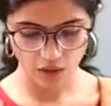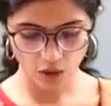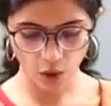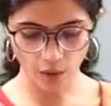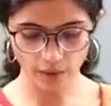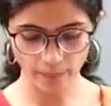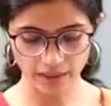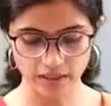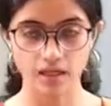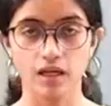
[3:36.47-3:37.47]

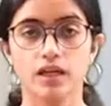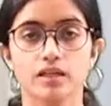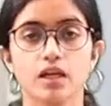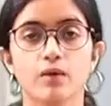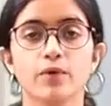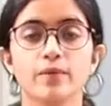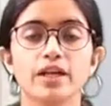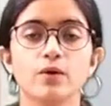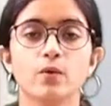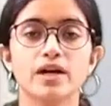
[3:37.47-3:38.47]
Overweight, the women
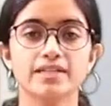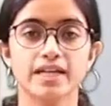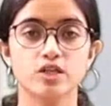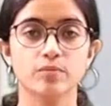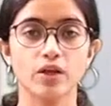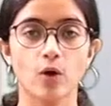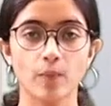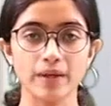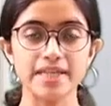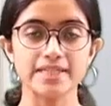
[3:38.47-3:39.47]
who are said to be
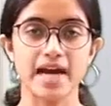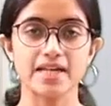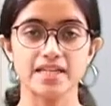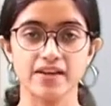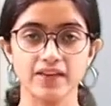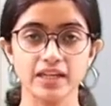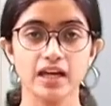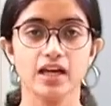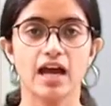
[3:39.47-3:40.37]
obese are having